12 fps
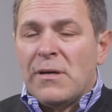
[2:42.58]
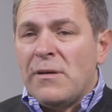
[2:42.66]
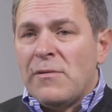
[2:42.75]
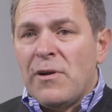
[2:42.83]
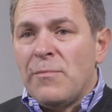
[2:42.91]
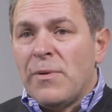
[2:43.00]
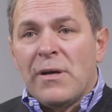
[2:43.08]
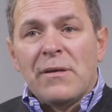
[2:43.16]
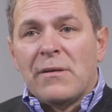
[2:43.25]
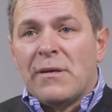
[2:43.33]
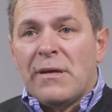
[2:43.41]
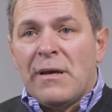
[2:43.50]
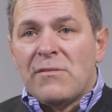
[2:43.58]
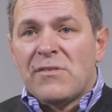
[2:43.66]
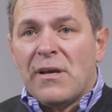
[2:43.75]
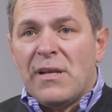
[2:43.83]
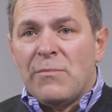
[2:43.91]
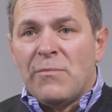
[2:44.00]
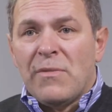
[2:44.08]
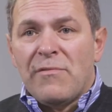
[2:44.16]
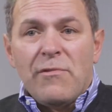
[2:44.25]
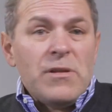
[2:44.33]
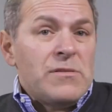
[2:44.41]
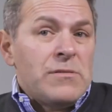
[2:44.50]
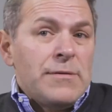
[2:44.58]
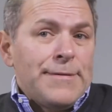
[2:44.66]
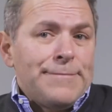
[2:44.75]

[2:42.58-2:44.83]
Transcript: road bike, out cycling with my friends, you know.